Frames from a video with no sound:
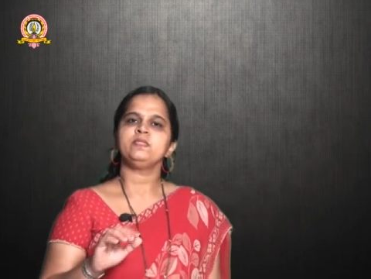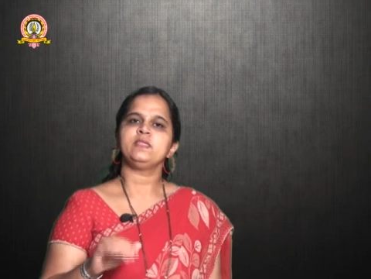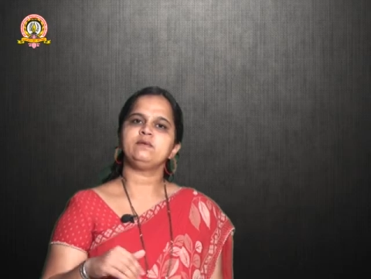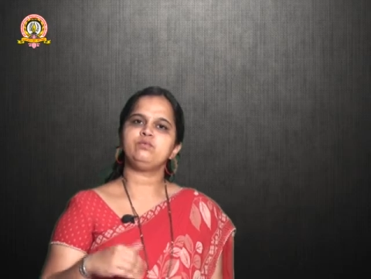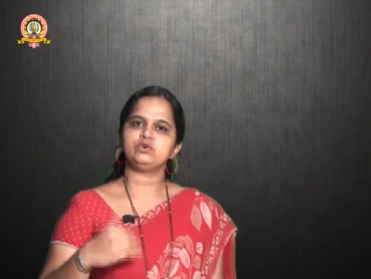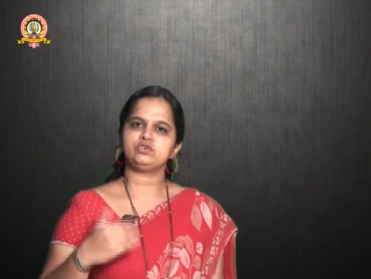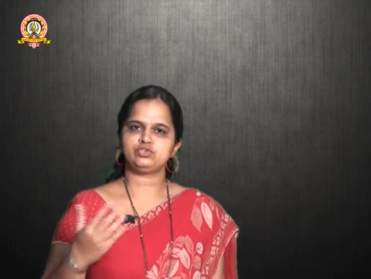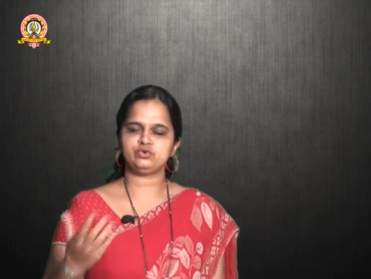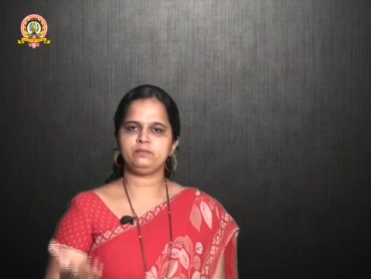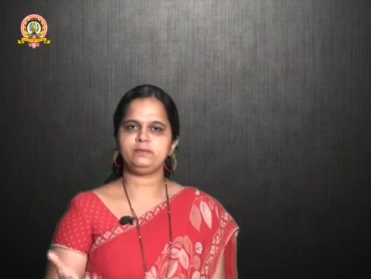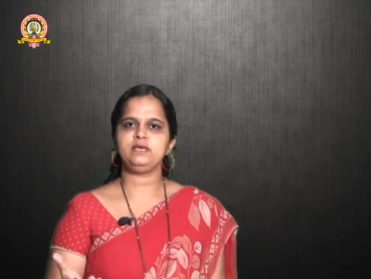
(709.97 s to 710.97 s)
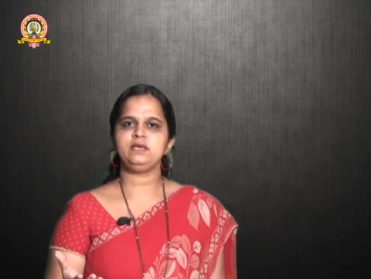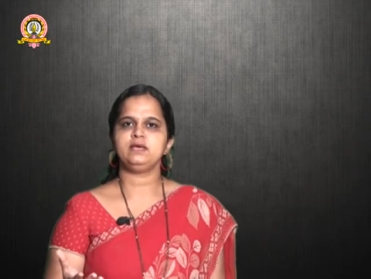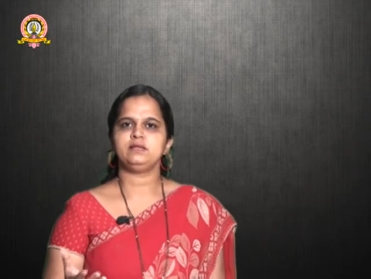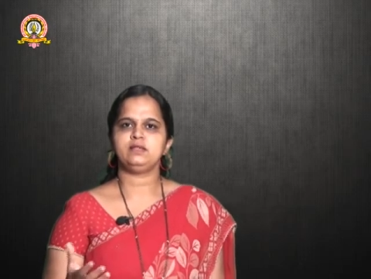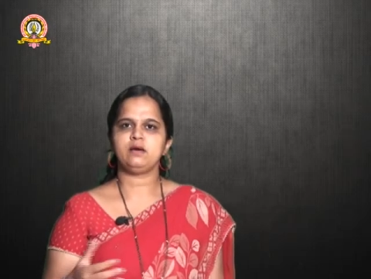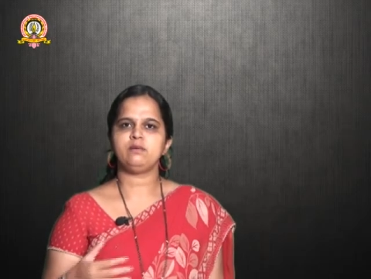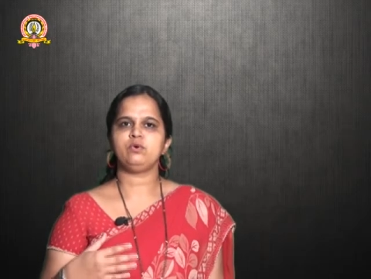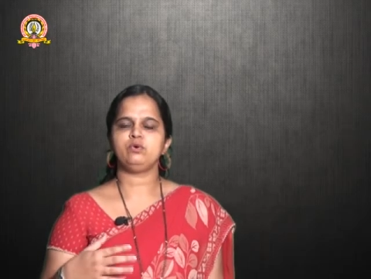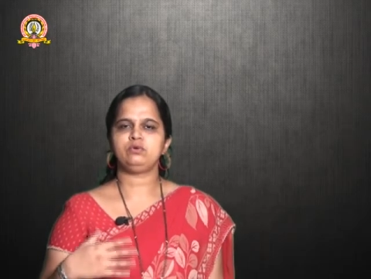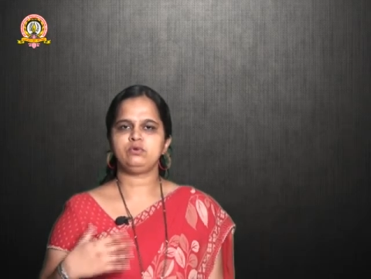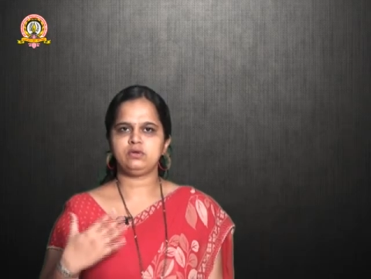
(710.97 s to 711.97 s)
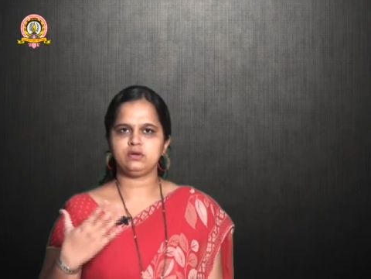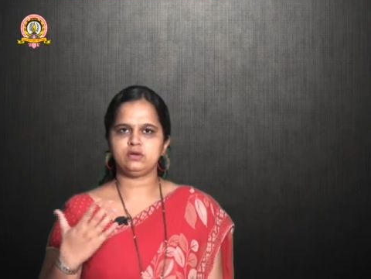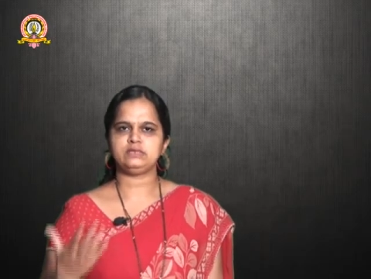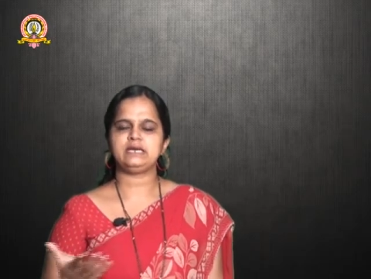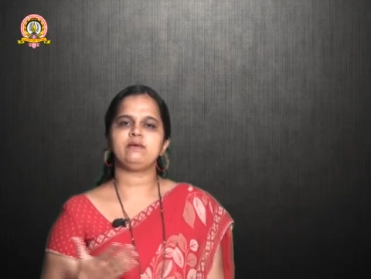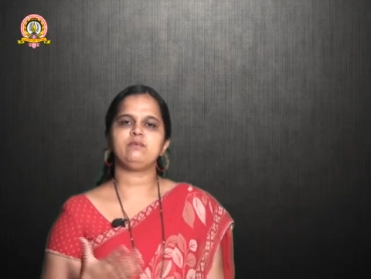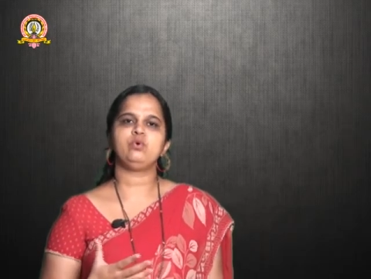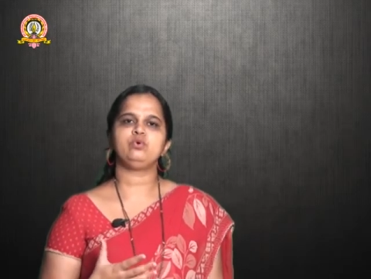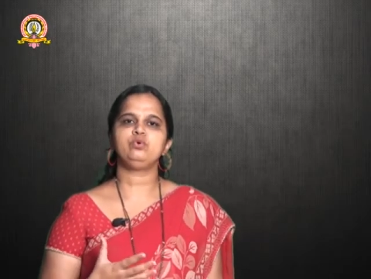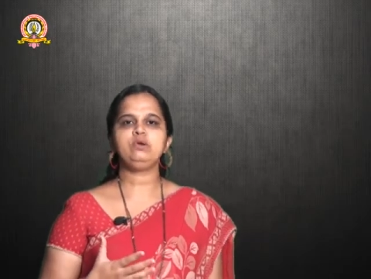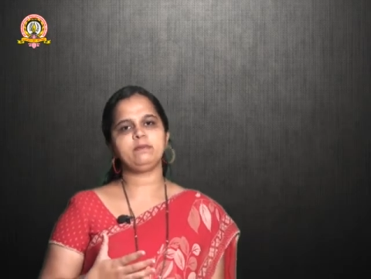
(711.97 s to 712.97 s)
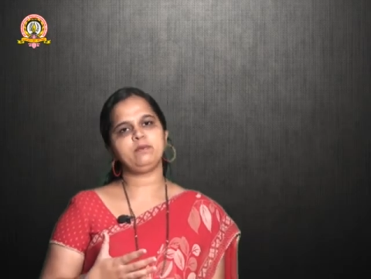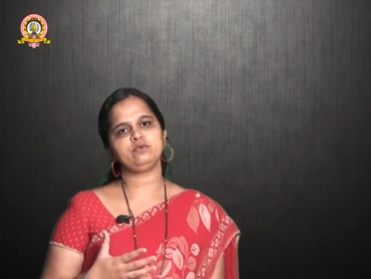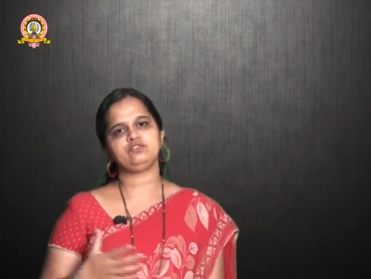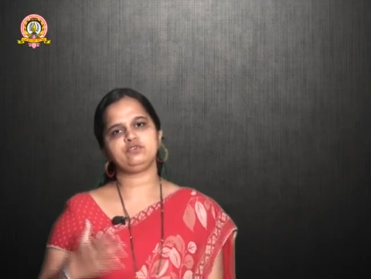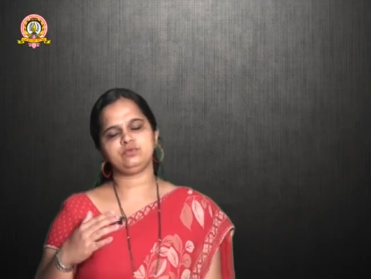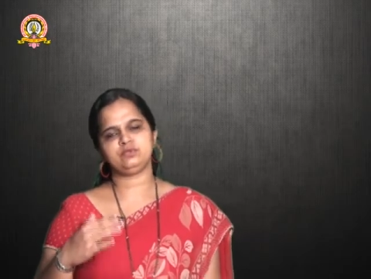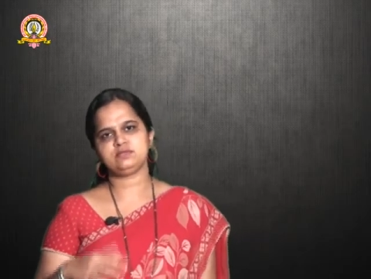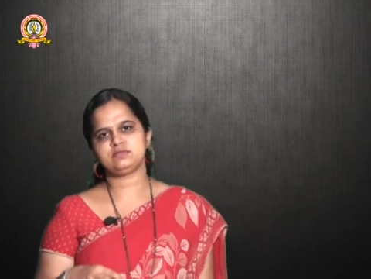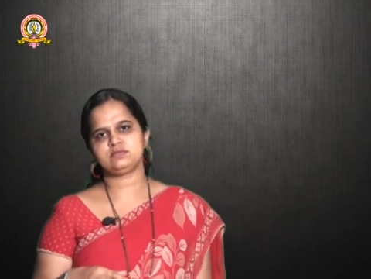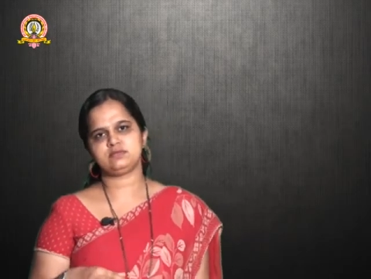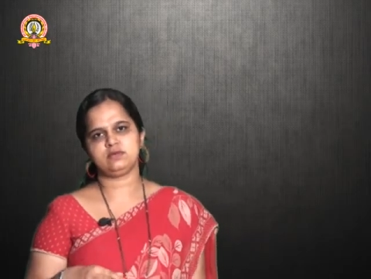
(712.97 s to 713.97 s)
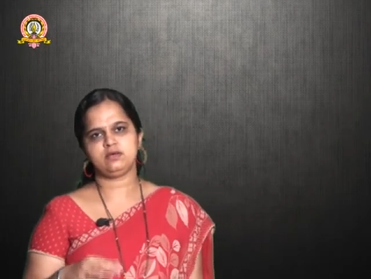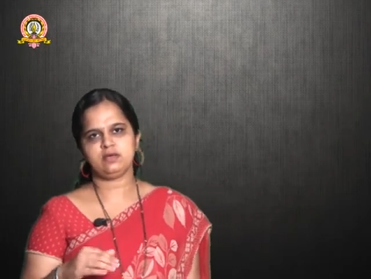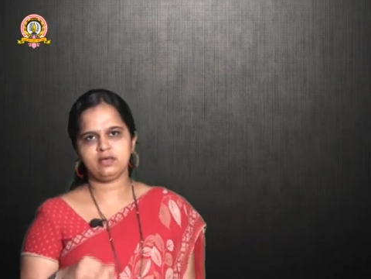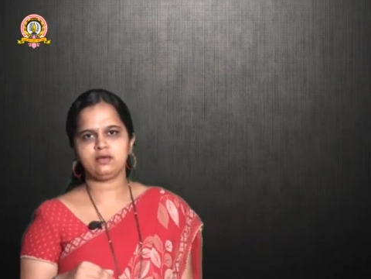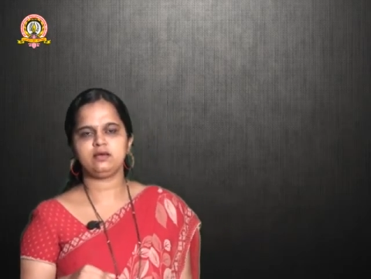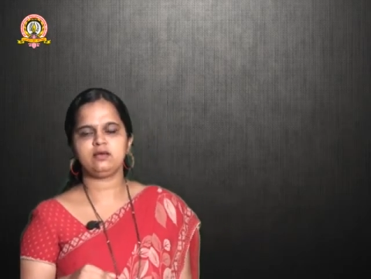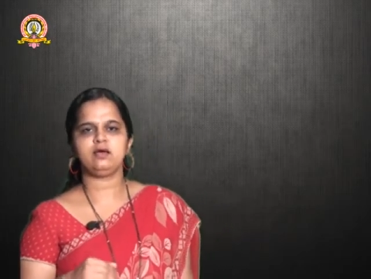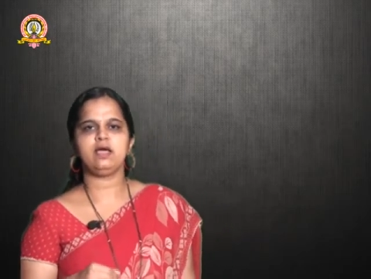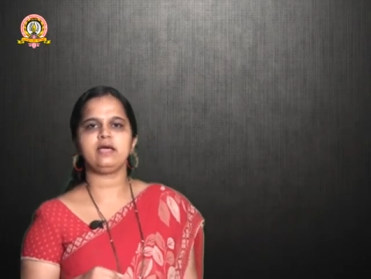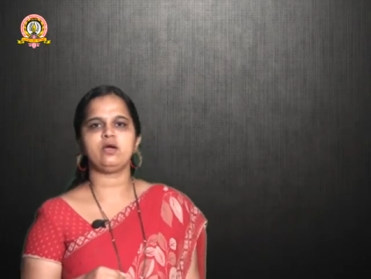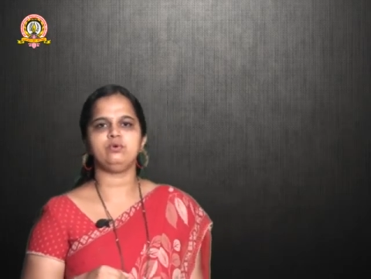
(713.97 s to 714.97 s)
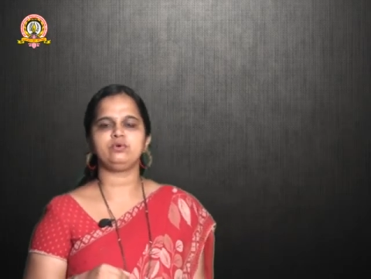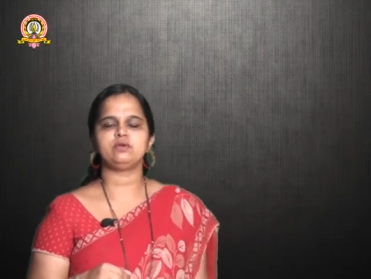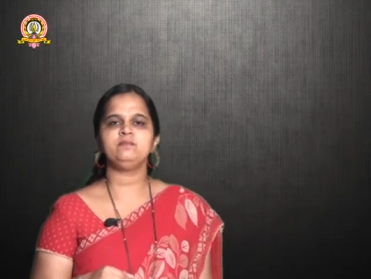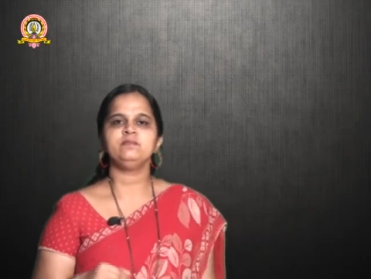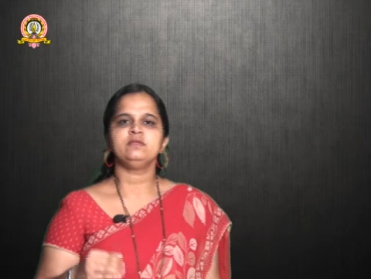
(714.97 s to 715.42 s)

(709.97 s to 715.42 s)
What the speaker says: that what should be the amount that I want to deposit to this account.